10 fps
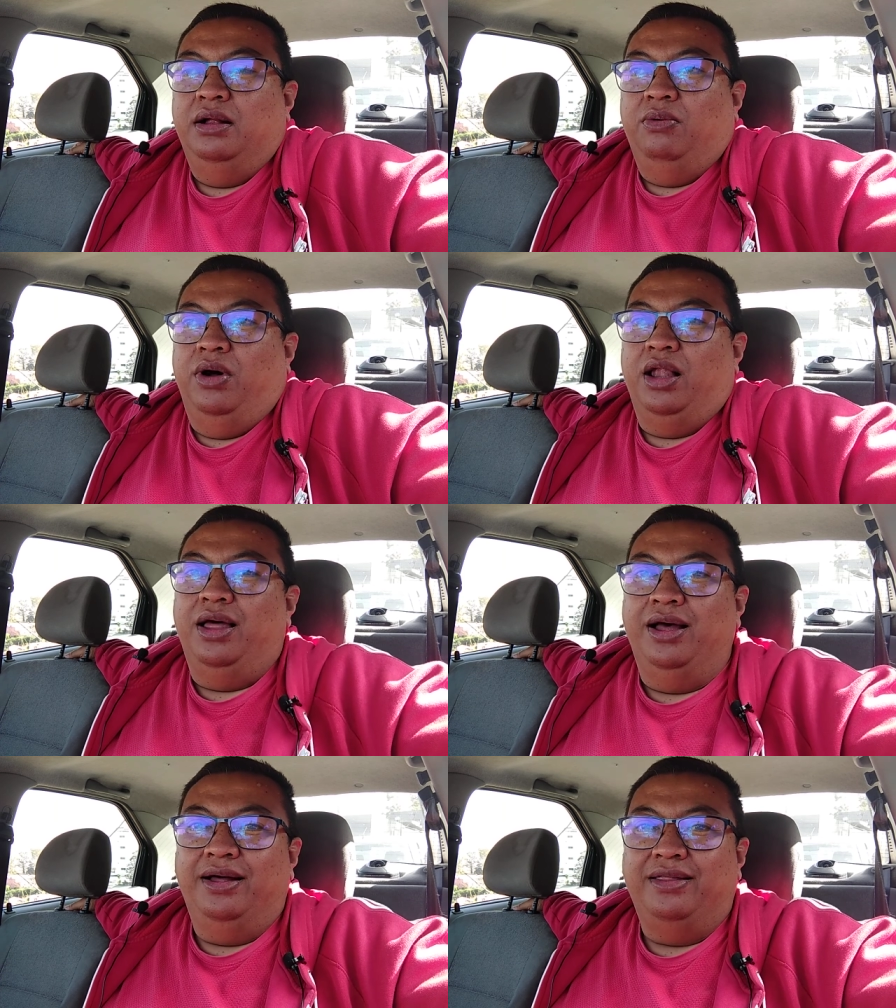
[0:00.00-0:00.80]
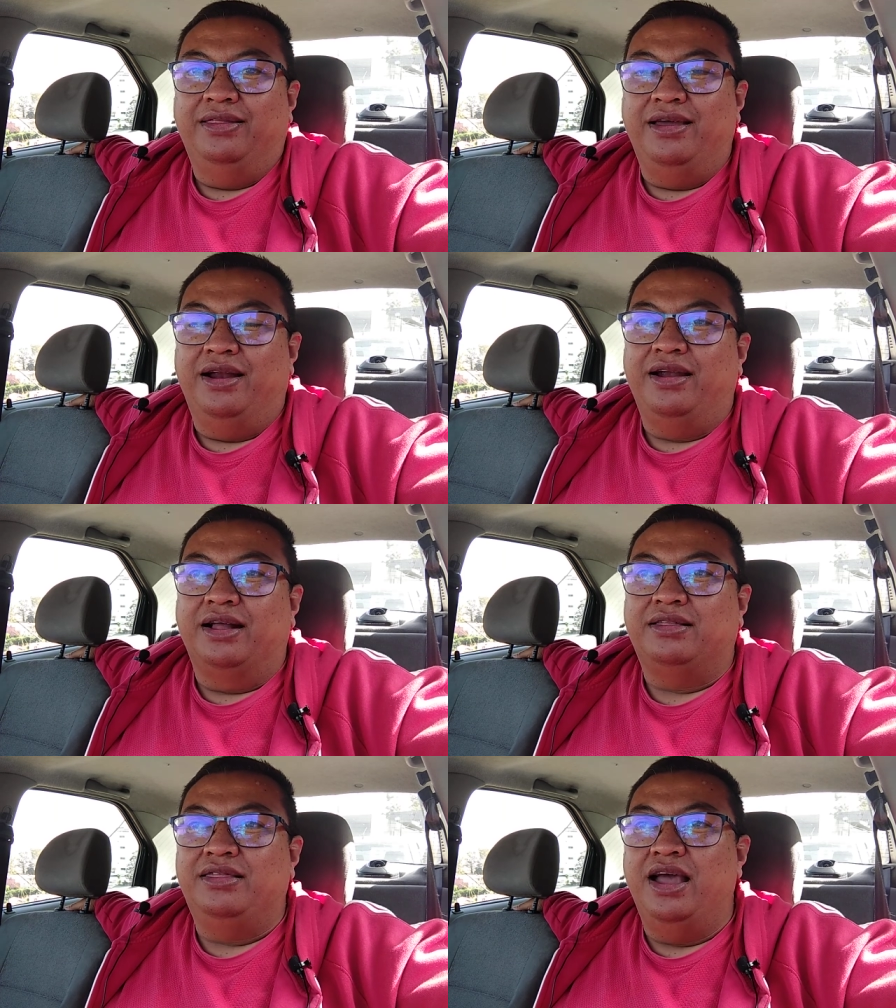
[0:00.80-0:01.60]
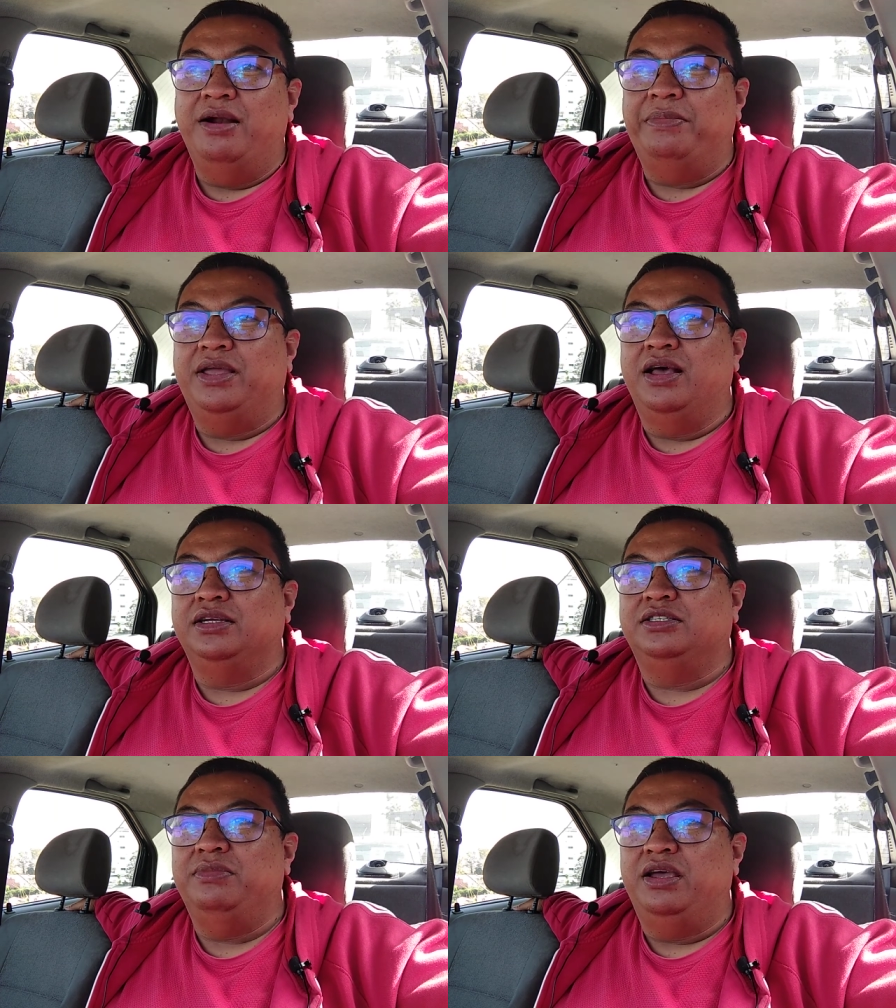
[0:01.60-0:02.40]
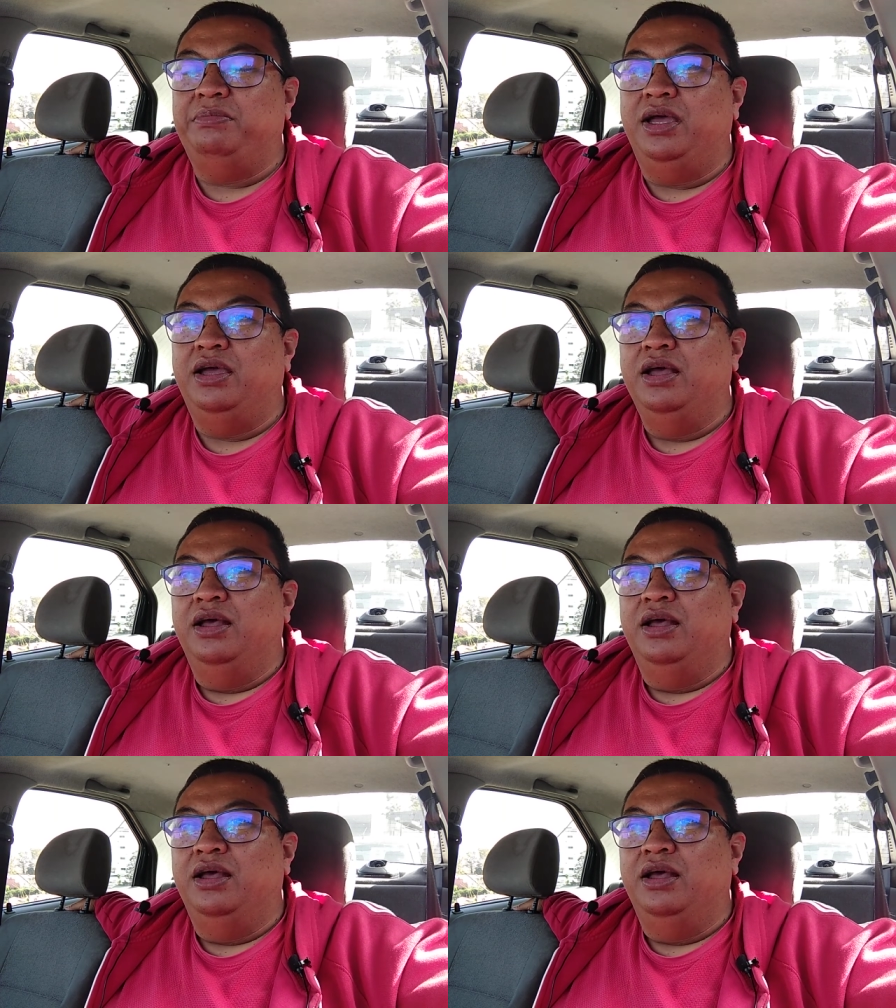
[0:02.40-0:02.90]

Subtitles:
well, they are not there because maybe